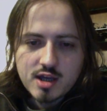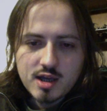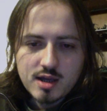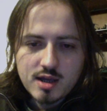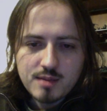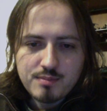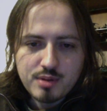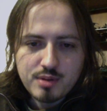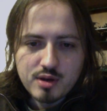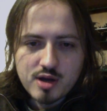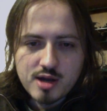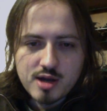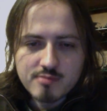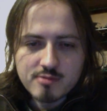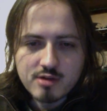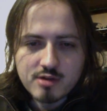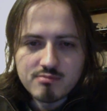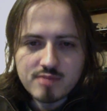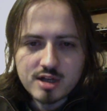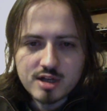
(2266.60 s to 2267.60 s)
Bullheim
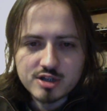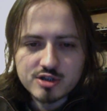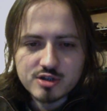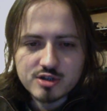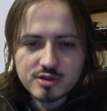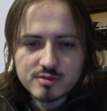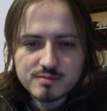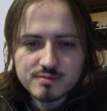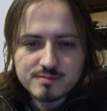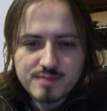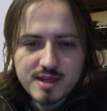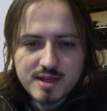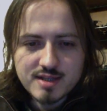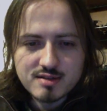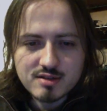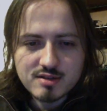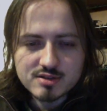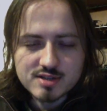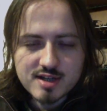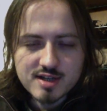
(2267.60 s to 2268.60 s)
got munched on. Pete's
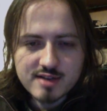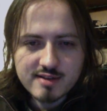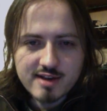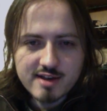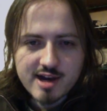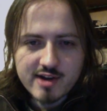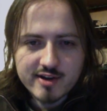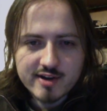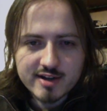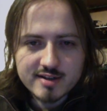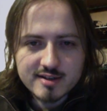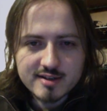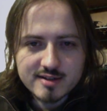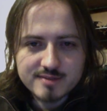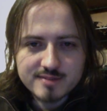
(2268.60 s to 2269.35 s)
lost another character.